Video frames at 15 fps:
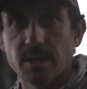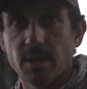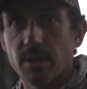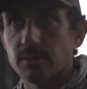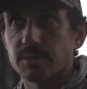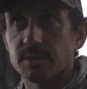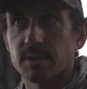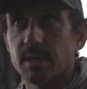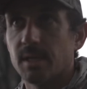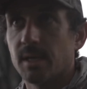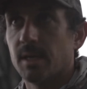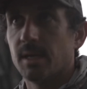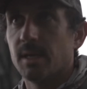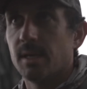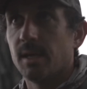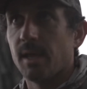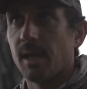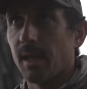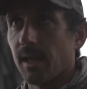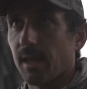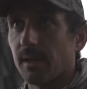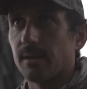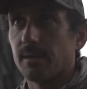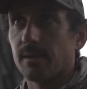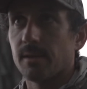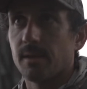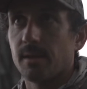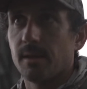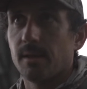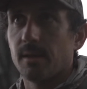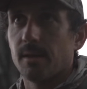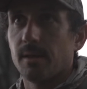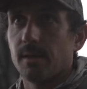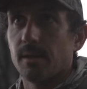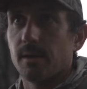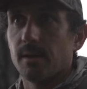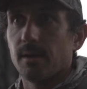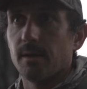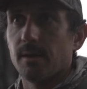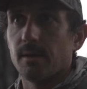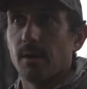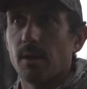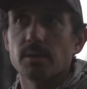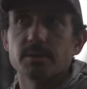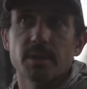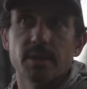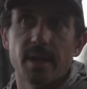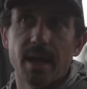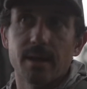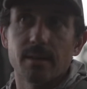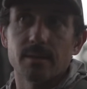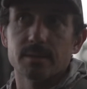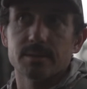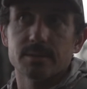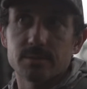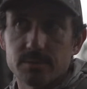yards, and all of a sudden Alex